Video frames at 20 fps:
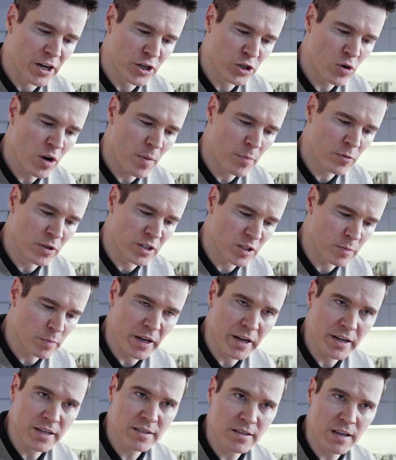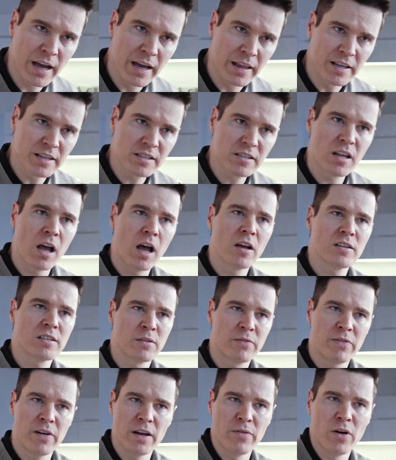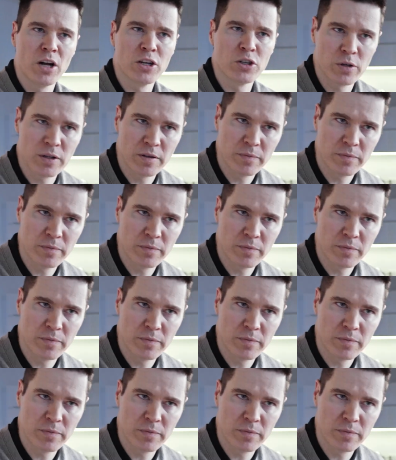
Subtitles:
show up to his place. I list the house at $500.